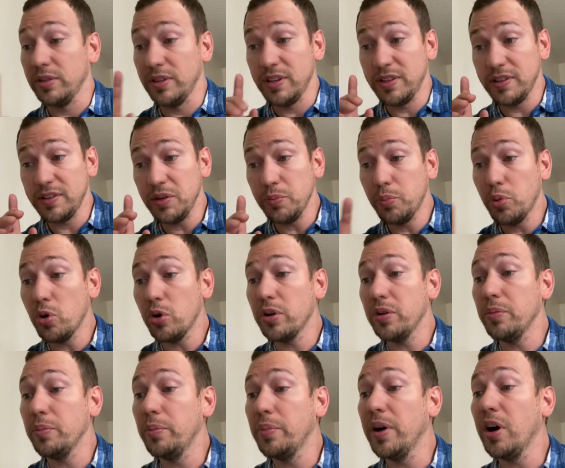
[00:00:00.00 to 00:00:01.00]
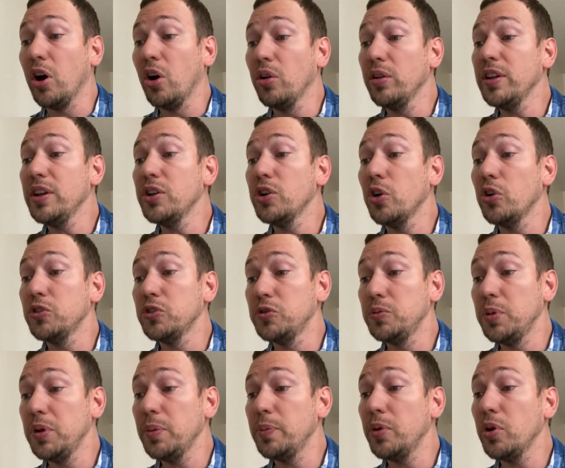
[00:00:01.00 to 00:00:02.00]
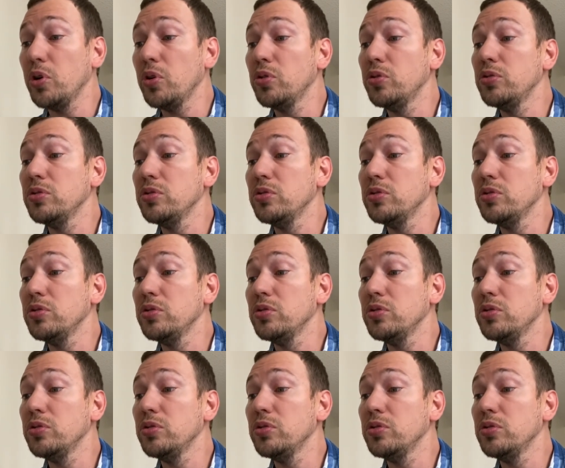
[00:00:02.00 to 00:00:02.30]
this is important, but only those people